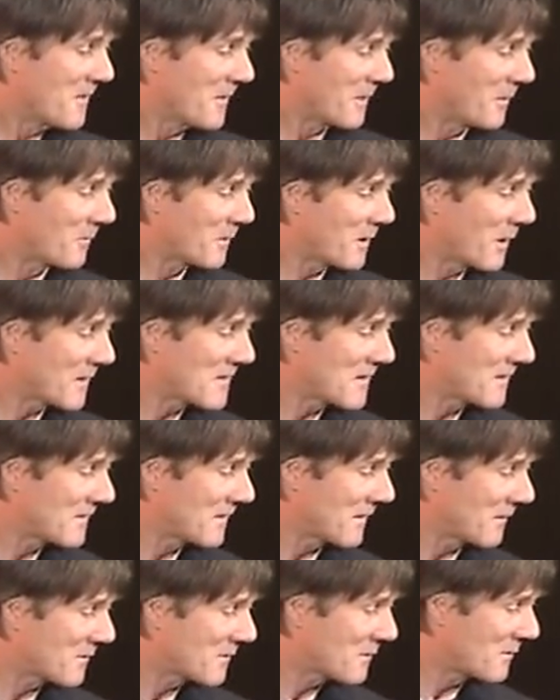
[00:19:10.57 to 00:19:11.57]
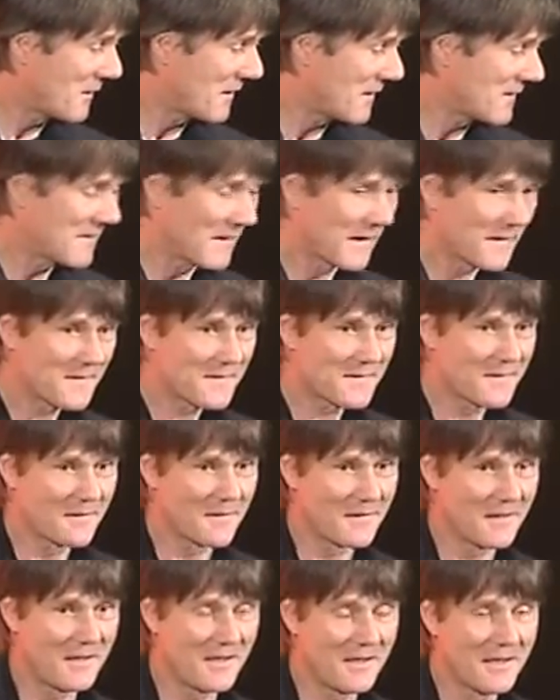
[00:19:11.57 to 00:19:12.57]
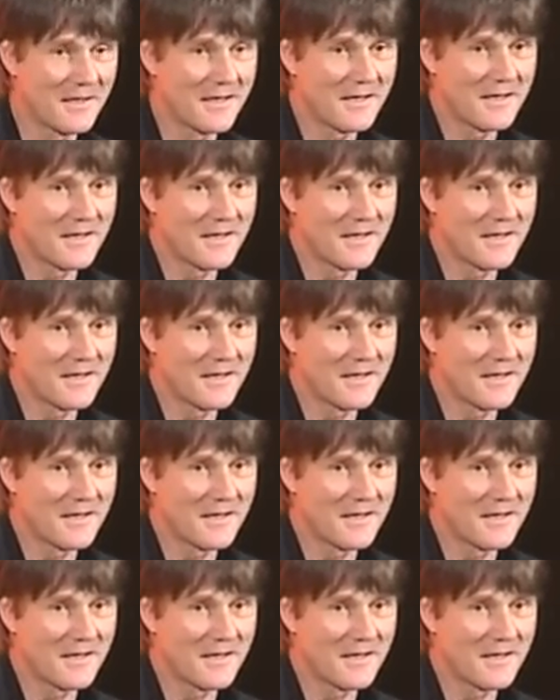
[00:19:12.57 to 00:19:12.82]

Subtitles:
They were cutting down trees next to the